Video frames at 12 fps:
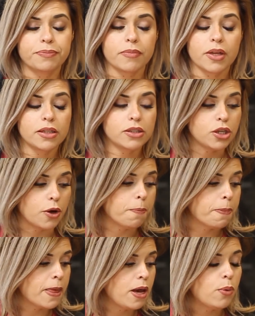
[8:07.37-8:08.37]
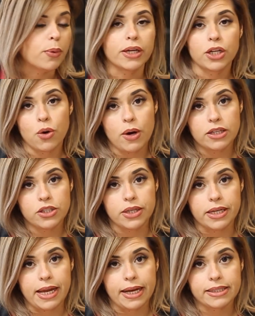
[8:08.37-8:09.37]
So we're going to go on to
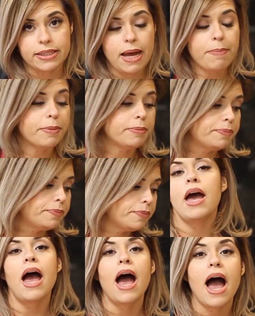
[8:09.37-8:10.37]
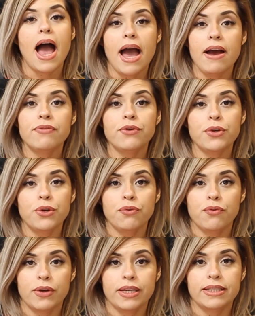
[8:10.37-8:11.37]
the next step. After
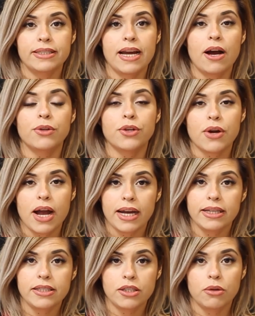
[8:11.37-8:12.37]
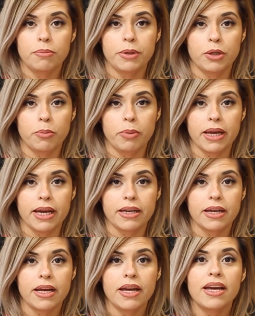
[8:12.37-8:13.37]
you've written down your ideal meal
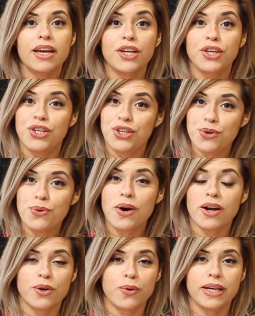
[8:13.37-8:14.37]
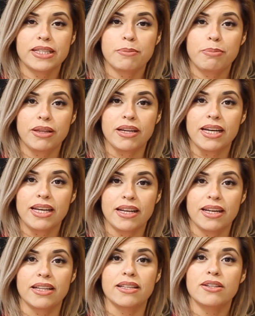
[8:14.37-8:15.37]
plan, you are going to plug it
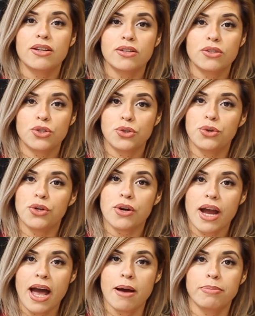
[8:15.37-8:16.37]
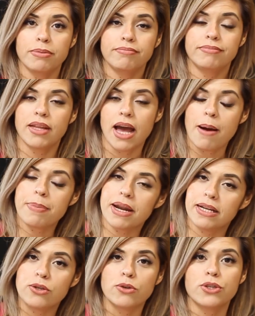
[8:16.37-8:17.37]
in to your app, the app that
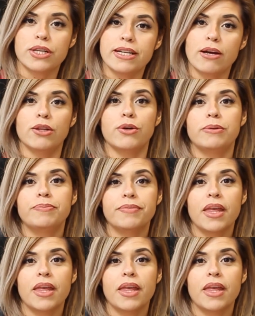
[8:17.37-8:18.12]
I told you to download.